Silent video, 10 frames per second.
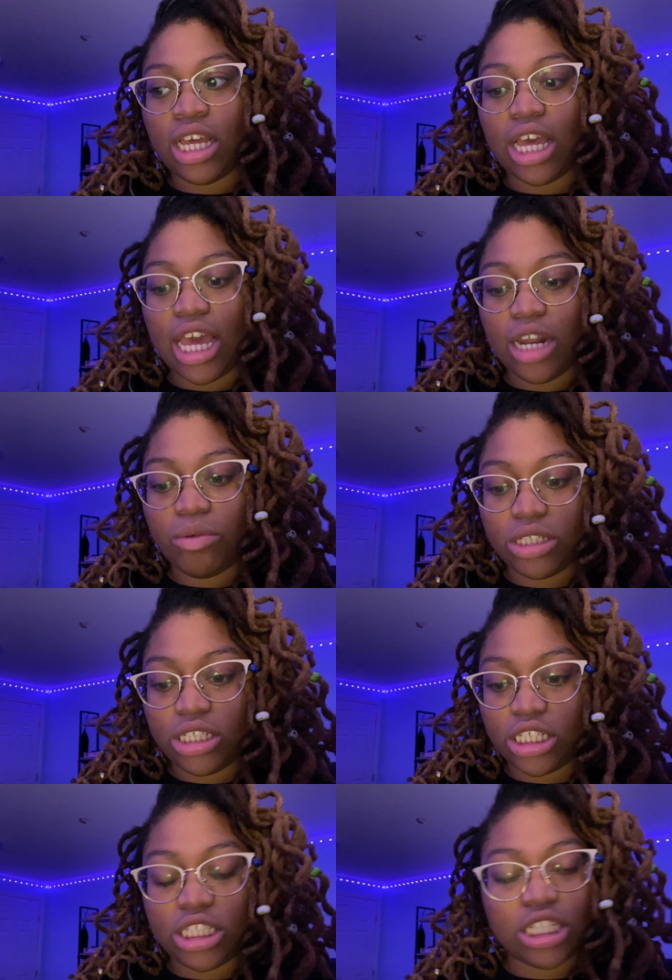and it was
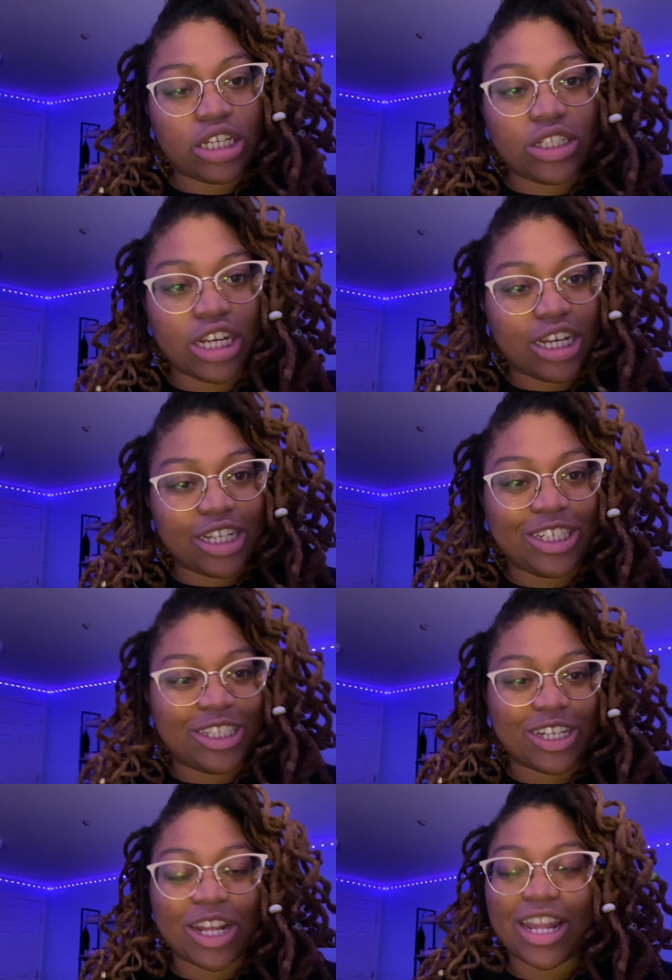just such a good,
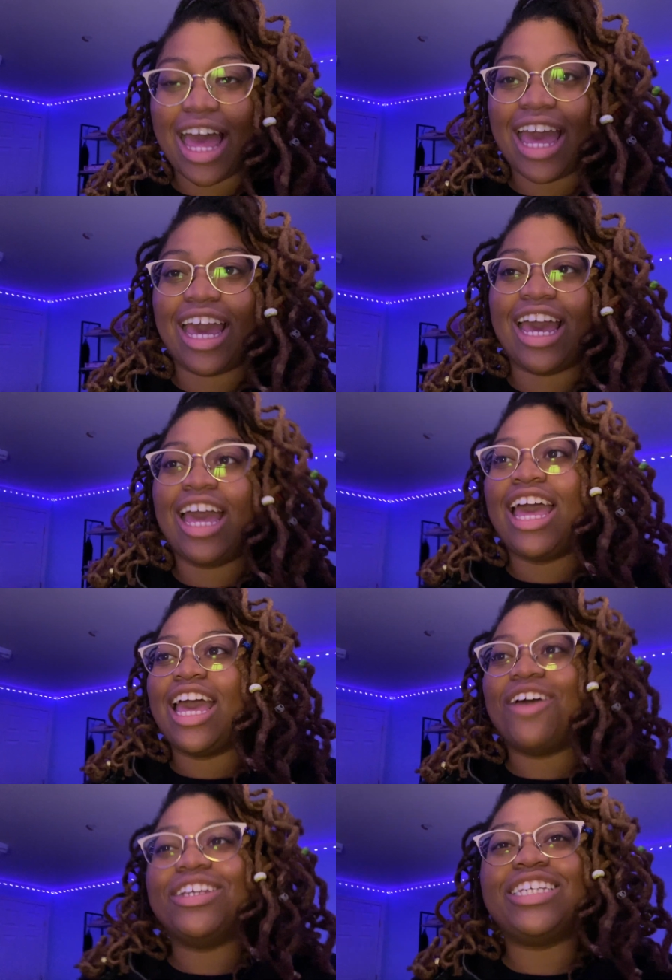sh- like,
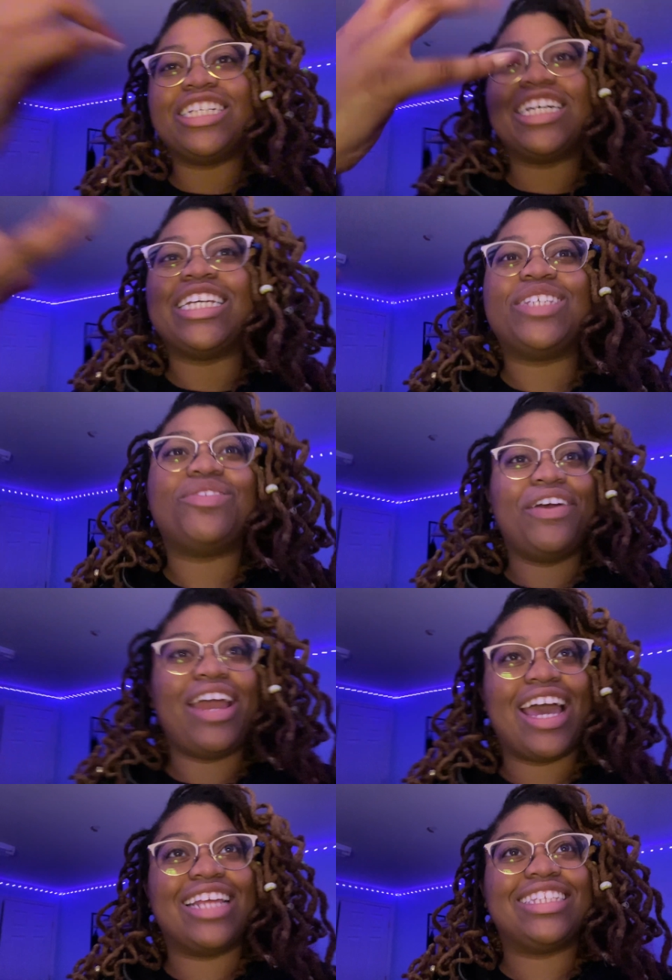it was such a good
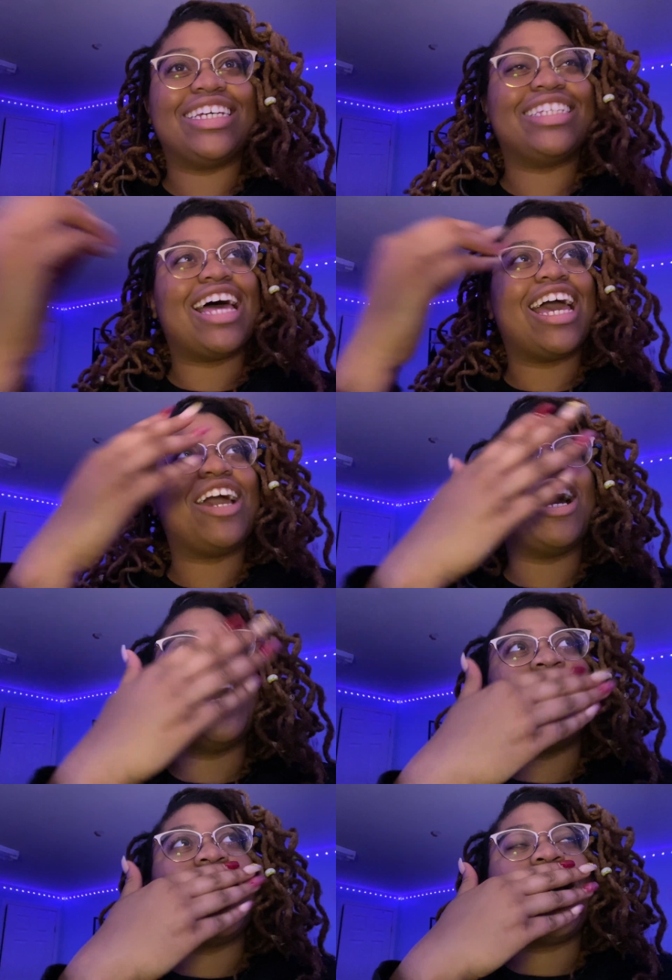experience because, like,
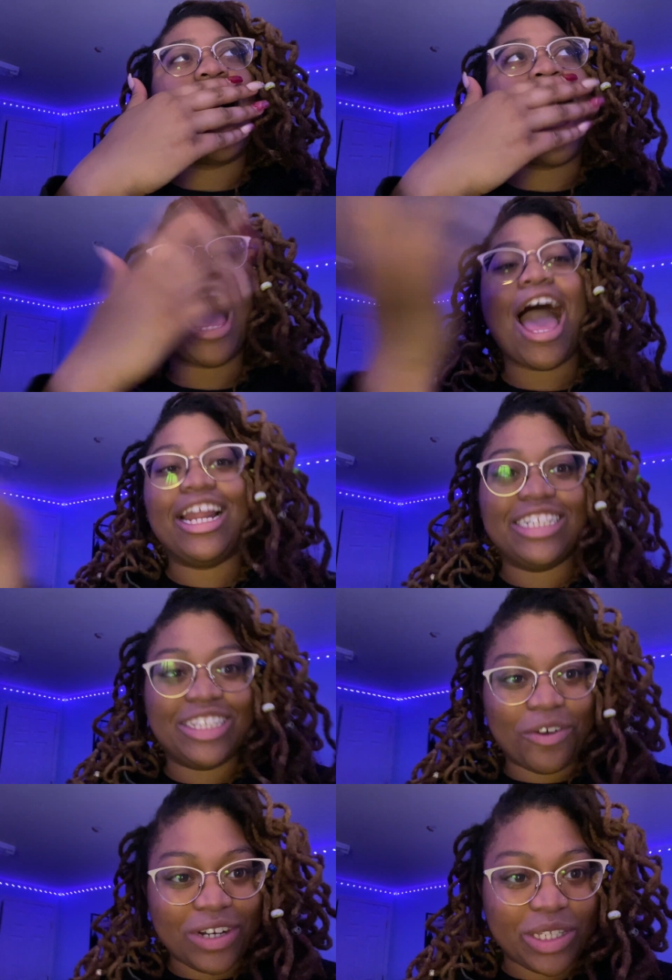I didn't
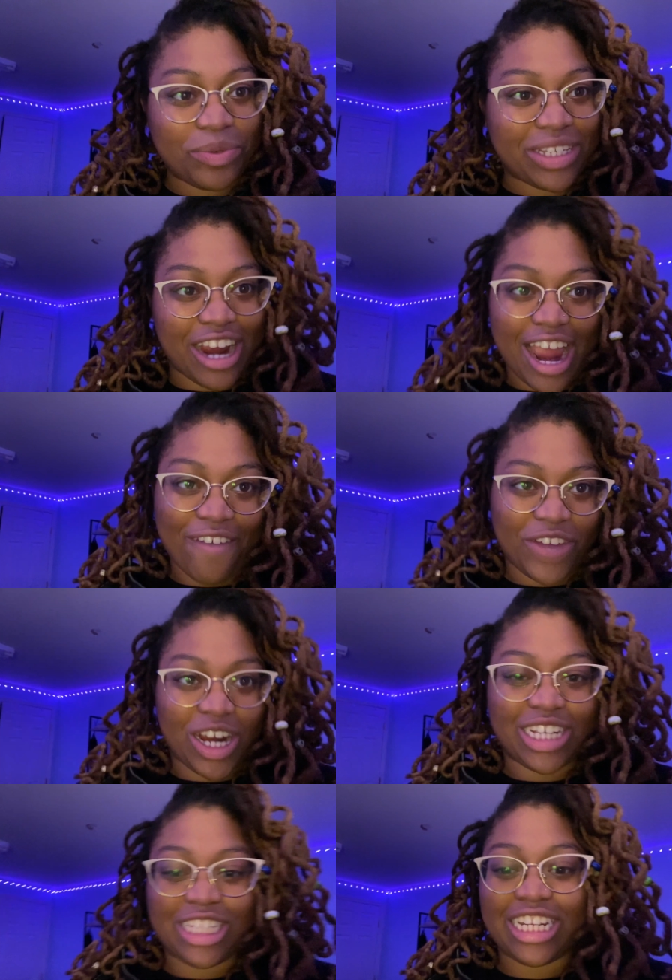notice it was her at
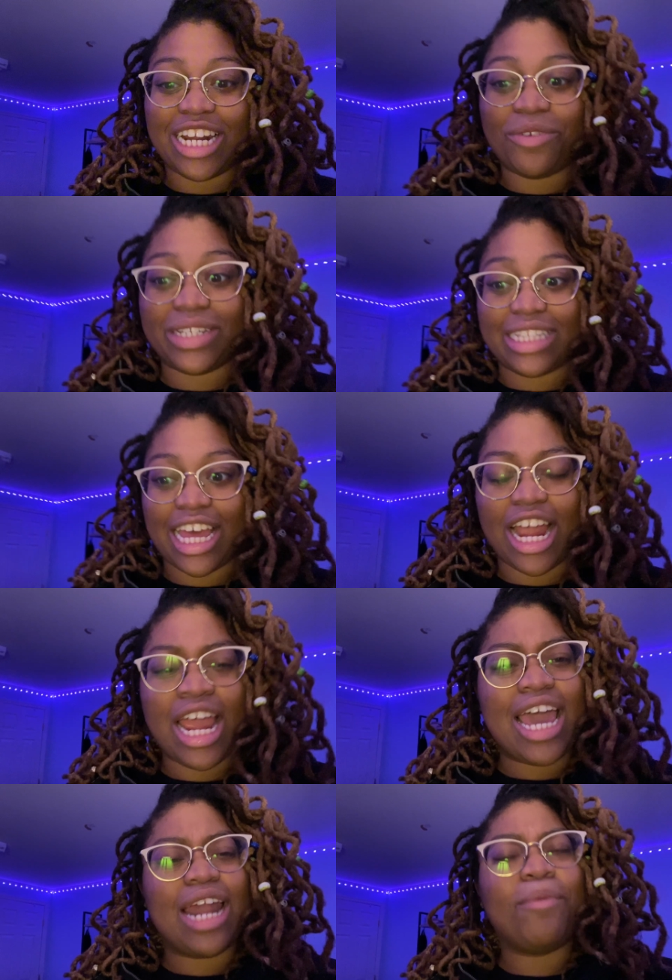first, and then it was there,
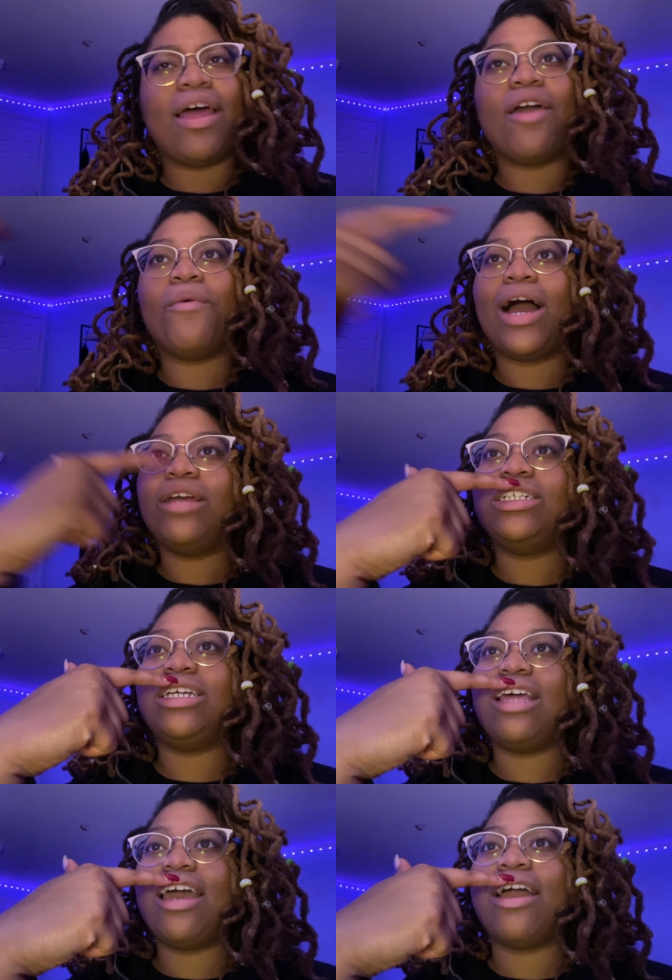and I'm like, why is she
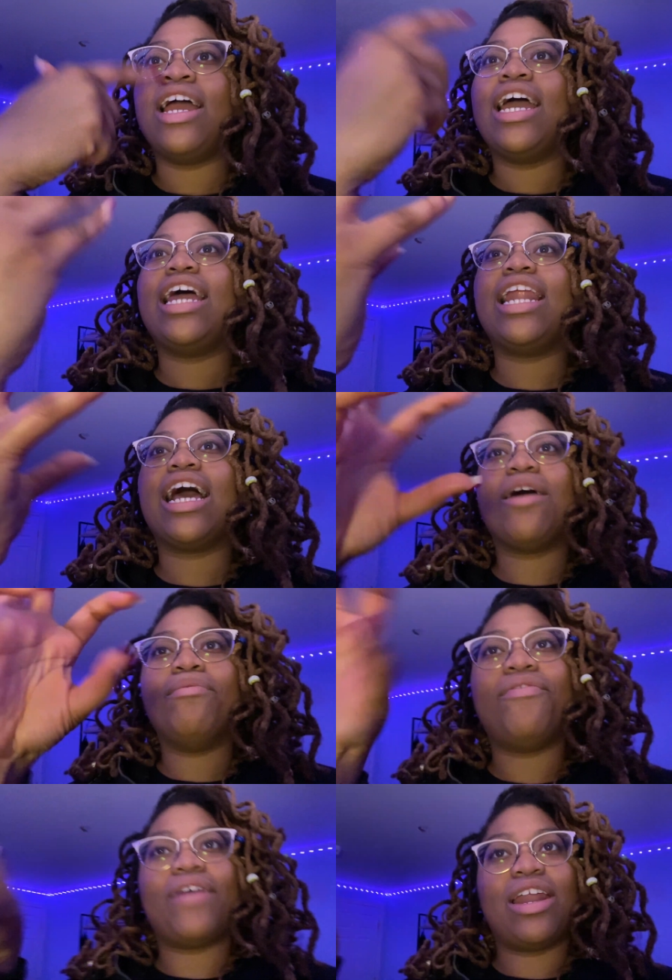there? And I come
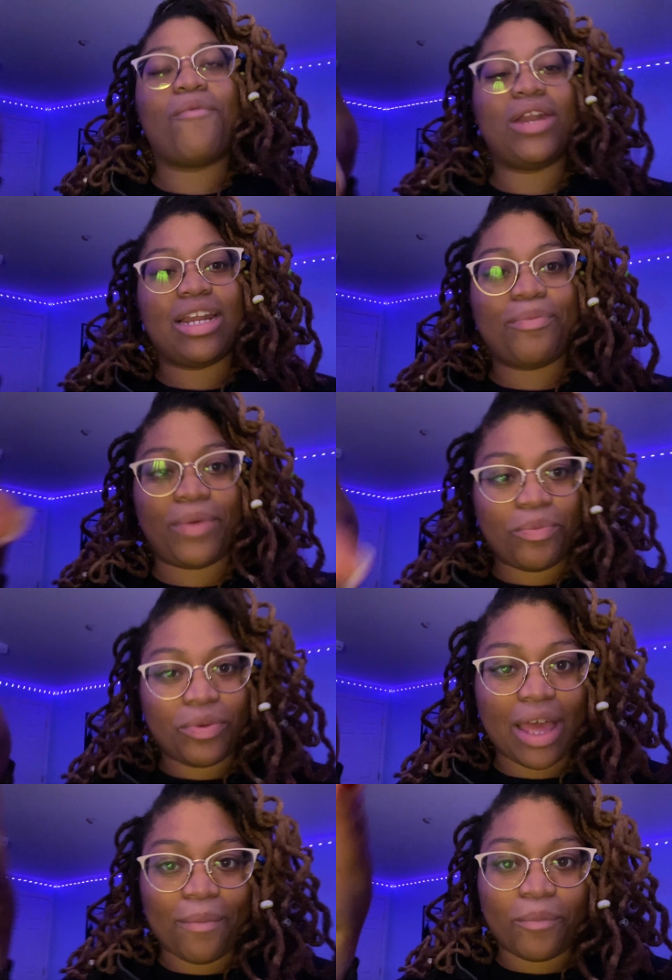to find out one of the people
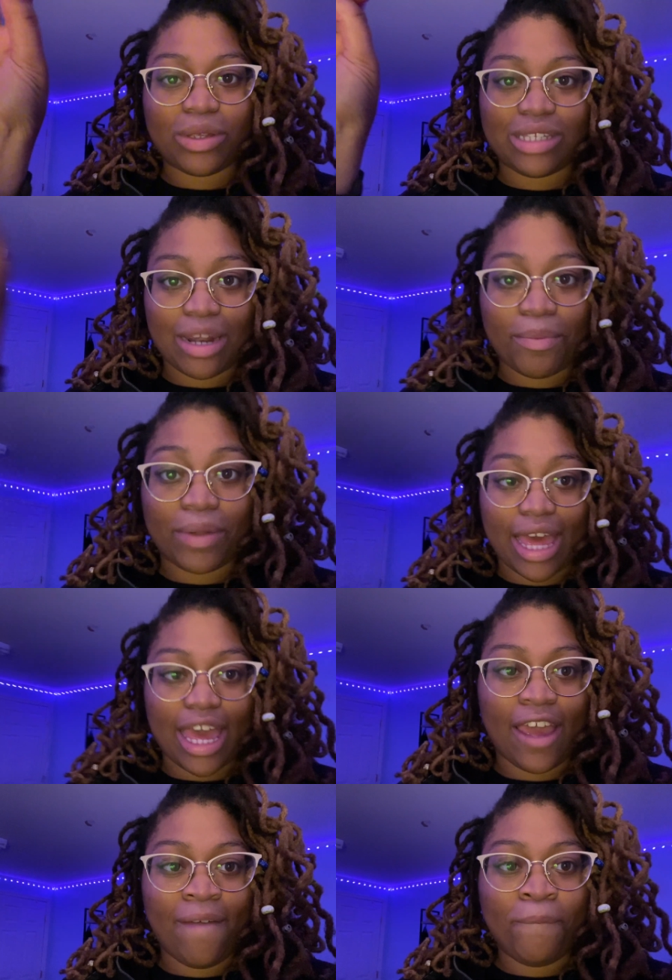that was in the
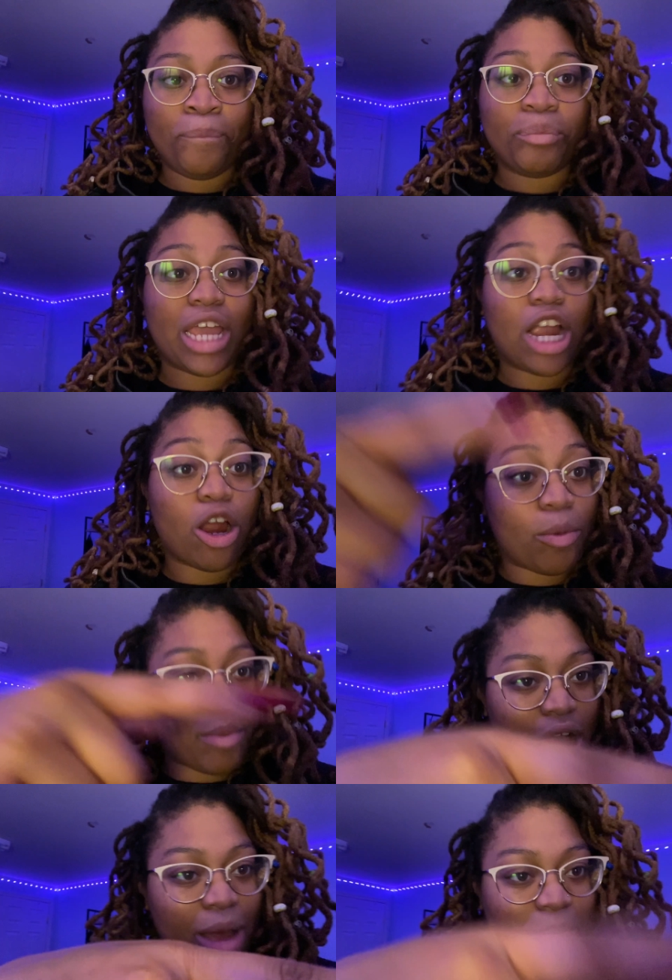play, like her
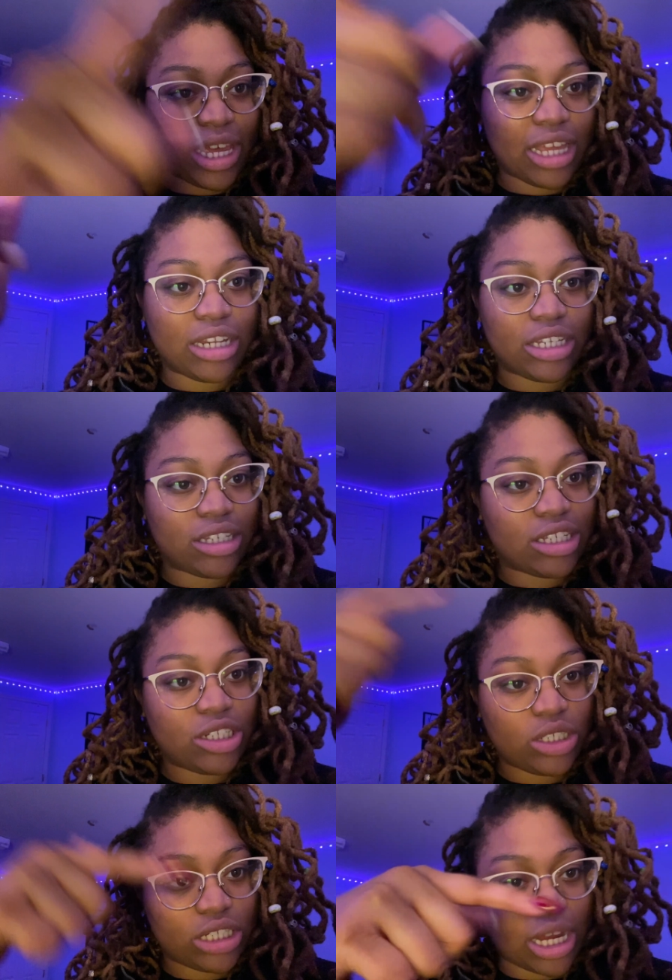mom in
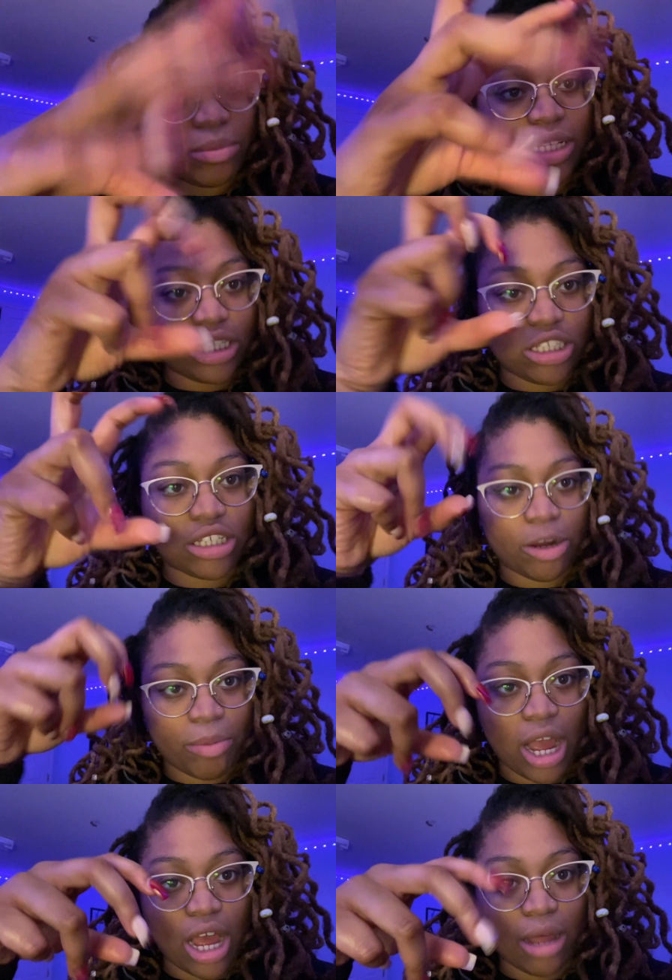Shameless, her
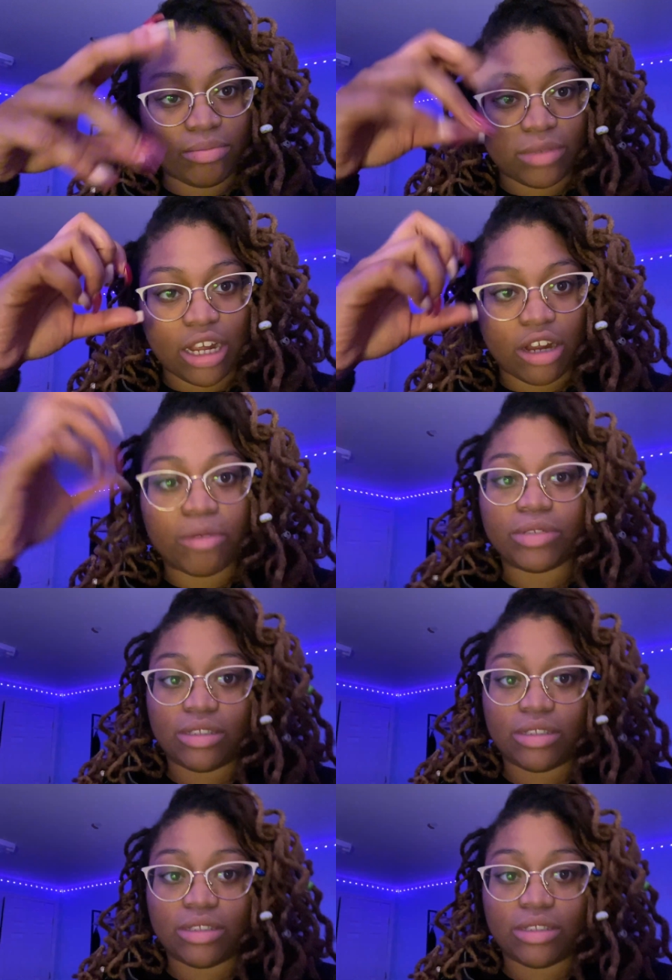mom, like her